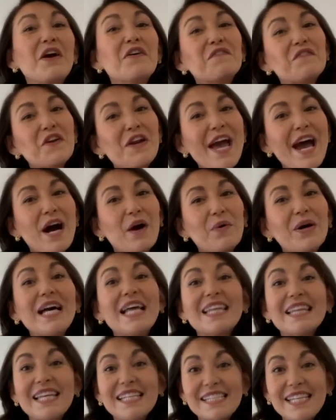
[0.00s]
For now,
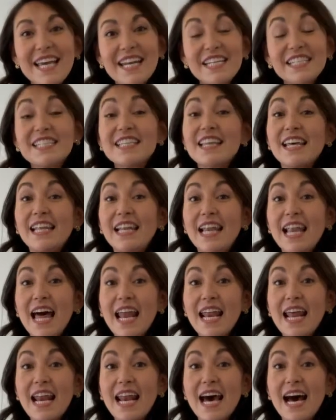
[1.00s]
let's get into the la
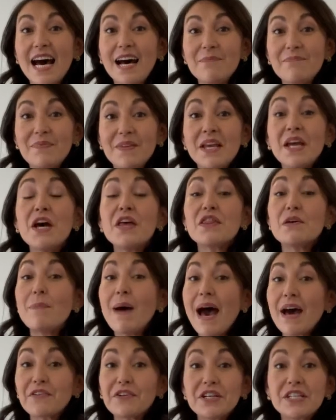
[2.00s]
la la. The
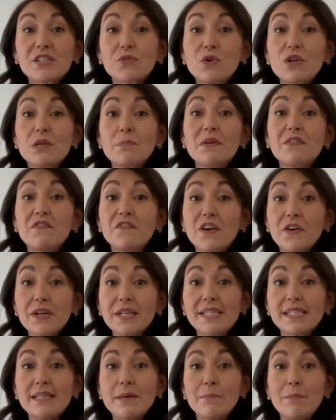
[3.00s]
pattern is going to be very
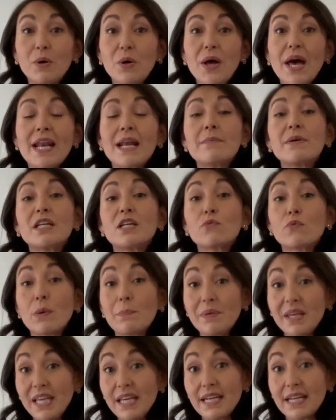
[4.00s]
simple, and I'm going to
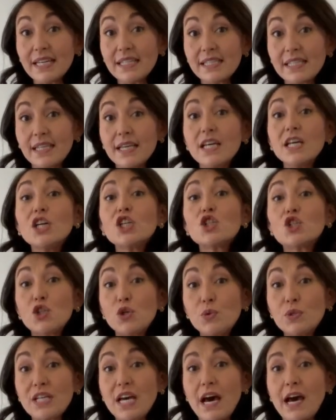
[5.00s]
repeat it
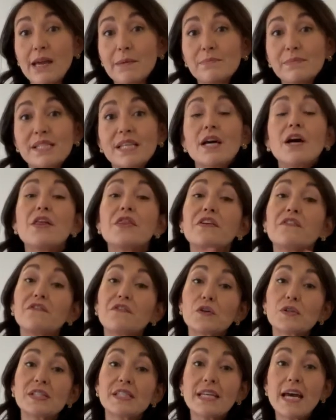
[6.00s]
two times, the
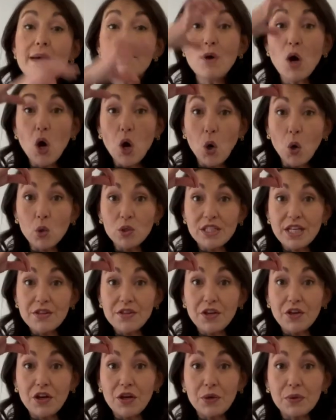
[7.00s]
first time holding
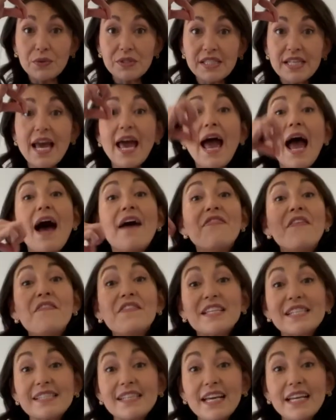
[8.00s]
the nose, and then the
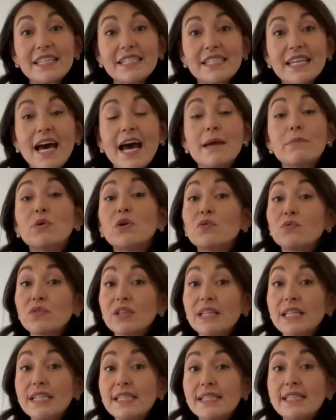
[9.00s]
second time
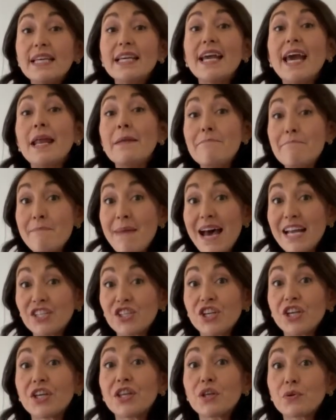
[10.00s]
releasing and
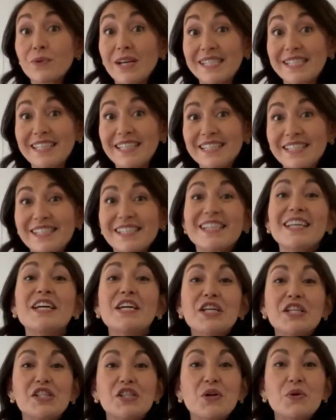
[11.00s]
matching the resonance.
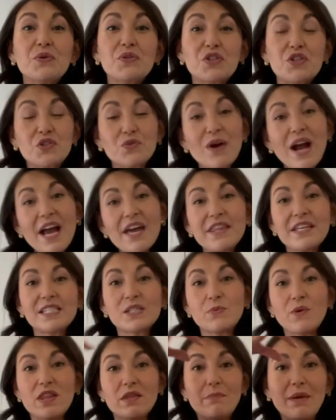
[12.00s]
So try this
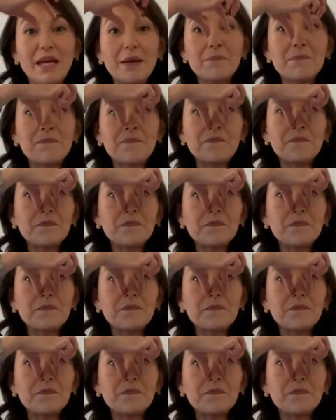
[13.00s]
with me.